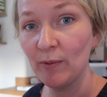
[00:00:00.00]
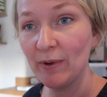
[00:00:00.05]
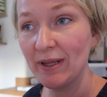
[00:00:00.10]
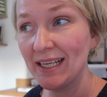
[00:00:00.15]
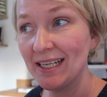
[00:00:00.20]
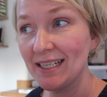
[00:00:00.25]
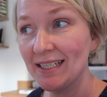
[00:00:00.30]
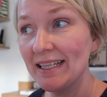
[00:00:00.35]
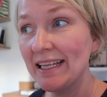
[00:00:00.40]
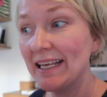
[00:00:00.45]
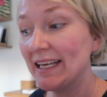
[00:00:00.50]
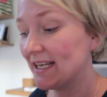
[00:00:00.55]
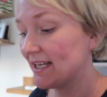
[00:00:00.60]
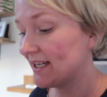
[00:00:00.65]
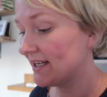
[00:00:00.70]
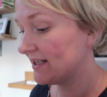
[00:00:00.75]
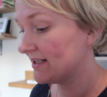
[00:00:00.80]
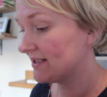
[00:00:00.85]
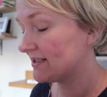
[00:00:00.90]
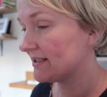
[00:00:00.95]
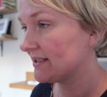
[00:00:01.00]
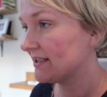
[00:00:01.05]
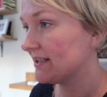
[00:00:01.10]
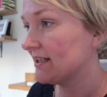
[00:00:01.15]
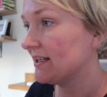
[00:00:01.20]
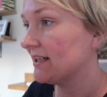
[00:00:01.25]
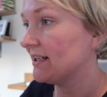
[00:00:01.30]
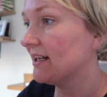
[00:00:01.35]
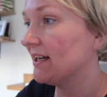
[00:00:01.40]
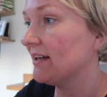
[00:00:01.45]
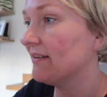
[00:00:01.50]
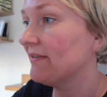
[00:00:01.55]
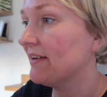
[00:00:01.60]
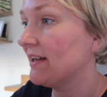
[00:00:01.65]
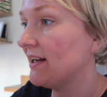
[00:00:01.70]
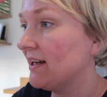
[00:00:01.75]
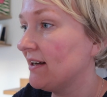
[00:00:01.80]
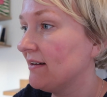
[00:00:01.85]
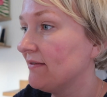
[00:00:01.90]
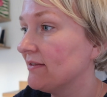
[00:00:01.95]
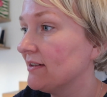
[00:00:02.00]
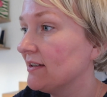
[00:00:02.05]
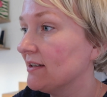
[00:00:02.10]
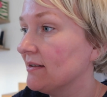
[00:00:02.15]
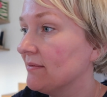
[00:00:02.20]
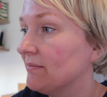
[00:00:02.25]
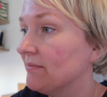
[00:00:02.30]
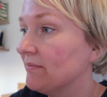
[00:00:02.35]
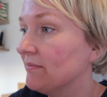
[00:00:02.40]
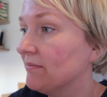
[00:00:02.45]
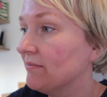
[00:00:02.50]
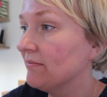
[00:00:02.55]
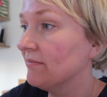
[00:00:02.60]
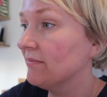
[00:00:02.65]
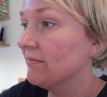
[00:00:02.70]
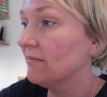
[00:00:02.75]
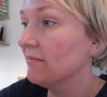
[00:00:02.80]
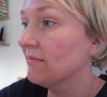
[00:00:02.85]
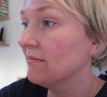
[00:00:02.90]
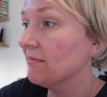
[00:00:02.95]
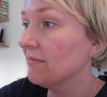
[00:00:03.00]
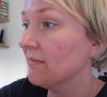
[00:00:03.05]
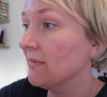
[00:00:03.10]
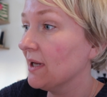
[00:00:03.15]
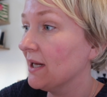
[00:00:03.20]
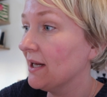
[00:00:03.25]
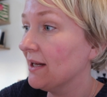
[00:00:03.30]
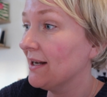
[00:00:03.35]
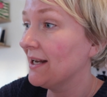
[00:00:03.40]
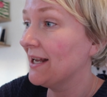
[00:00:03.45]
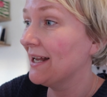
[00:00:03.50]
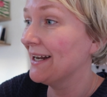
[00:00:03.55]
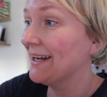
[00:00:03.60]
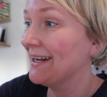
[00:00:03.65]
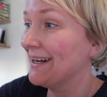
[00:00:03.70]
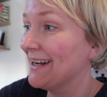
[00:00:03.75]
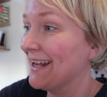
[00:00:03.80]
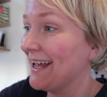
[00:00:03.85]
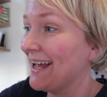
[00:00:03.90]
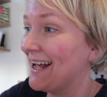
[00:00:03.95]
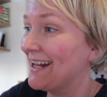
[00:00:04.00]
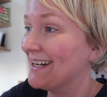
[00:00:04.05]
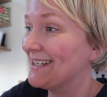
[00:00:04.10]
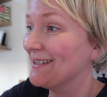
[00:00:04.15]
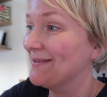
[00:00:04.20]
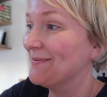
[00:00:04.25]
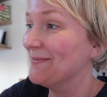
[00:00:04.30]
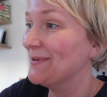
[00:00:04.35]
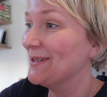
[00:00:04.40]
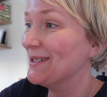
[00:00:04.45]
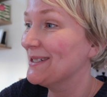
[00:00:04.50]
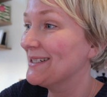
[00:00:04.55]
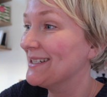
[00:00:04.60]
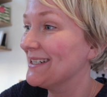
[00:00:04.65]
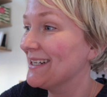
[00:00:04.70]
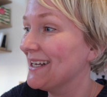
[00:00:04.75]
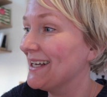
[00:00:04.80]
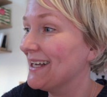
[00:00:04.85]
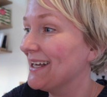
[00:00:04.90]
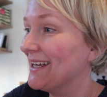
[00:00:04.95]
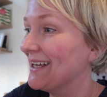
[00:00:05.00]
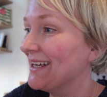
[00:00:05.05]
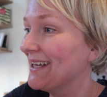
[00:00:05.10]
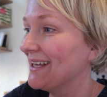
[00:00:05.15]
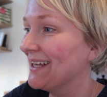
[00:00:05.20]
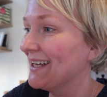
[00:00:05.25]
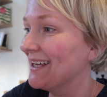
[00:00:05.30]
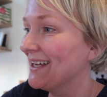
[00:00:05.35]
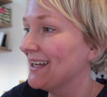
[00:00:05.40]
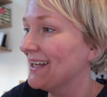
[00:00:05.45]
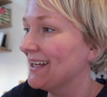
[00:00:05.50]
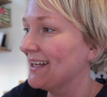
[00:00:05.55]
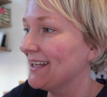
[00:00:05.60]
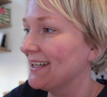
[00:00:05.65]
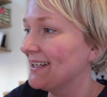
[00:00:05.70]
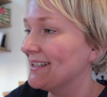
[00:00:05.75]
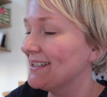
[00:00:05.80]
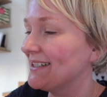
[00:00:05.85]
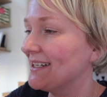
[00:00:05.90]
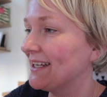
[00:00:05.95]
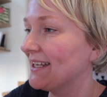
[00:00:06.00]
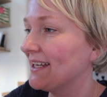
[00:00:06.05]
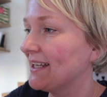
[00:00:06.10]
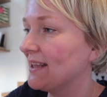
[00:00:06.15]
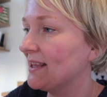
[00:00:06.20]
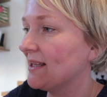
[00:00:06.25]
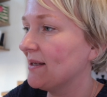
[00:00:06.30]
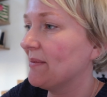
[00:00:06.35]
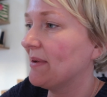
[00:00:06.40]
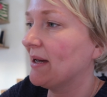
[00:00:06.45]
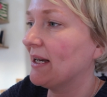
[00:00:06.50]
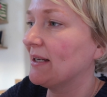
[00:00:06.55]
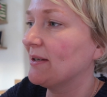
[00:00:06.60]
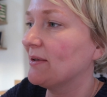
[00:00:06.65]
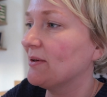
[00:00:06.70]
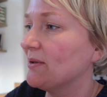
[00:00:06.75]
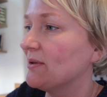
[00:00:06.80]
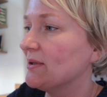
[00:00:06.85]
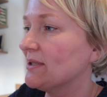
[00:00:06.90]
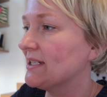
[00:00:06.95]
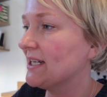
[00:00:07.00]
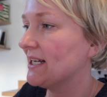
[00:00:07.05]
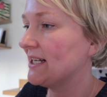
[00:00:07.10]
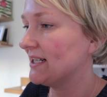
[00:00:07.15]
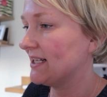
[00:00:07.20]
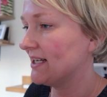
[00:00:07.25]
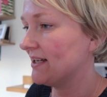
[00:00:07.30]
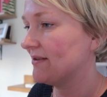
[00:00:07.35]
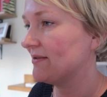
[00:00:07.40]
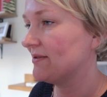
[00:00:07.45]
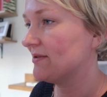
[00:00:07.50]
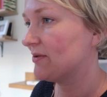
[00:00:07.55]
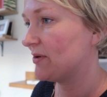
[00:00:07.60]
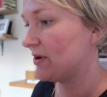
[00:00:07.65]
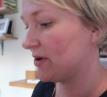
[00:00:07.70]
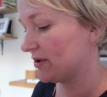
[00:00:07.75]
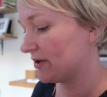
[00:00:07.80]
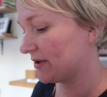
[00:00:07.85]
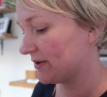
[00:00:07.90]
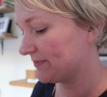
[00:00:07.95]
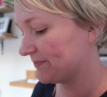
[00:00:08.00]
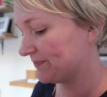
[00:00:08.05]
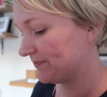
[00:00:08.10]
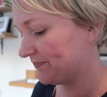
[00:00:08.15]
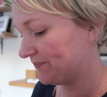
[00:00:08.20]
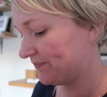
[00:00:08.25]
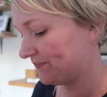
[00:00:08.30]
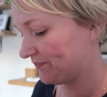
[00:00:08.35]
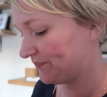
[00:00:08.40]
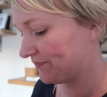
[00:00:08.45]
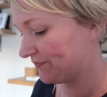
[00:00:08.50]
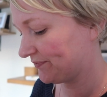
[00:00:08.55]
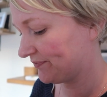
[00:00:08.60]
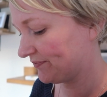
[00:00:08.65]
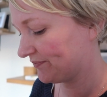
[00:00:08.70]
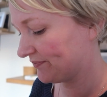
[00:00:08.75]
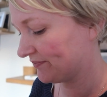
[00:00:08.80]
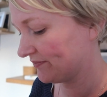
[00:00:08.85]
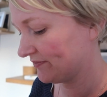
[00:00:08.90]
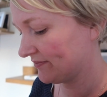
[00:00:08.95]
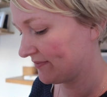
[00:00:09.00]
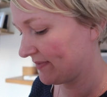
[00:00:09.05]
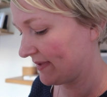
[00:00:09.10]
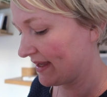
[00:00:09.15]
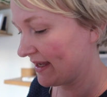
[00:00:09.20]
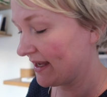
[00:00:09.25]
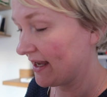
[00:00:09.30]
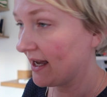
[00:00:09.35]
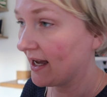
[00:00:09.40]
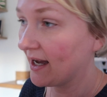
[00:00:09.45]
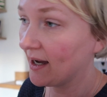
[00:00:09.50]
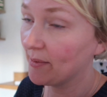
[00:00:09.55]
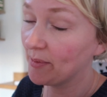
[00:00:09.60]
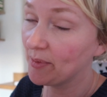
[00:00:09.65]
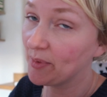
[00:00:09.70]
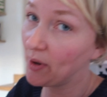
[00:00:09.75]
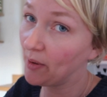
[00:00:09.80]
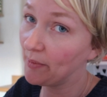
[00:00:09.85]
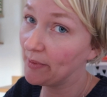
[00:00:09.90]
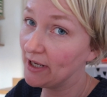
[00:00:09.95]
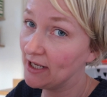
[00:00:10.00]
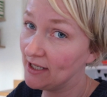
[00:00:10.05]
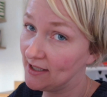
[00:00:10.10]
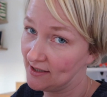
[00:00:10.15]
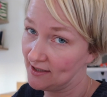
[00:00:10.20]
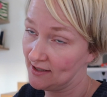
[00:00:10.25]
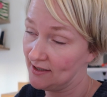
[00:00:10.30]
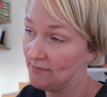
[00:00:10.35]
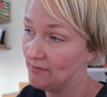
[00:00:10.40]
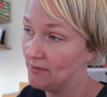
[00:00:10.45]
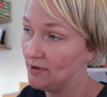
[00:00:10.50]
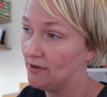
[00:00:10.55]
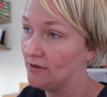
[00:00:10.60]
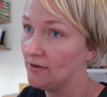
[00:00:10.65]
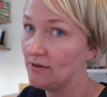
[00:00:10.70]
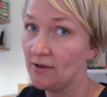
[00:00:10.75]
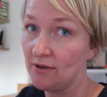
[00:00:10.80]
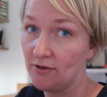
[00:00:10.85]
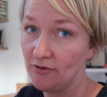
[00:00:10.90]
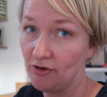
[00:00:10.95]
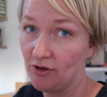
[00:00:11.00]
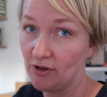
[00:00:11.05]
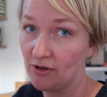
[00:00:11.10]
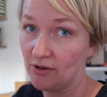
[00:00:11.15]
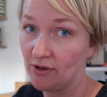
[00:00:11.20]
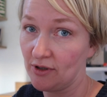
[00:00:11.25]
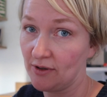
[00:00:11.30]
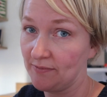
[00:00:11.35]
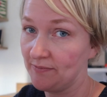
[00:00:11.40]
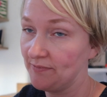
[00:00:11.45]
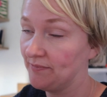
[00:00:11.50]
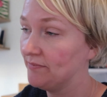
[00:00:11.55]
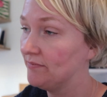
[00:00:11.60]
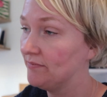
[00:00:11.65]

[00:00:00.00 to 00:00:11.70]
with his lead and I fell over. Adam was taking the Michael saying that I was drunk. I promise I'm not drunk.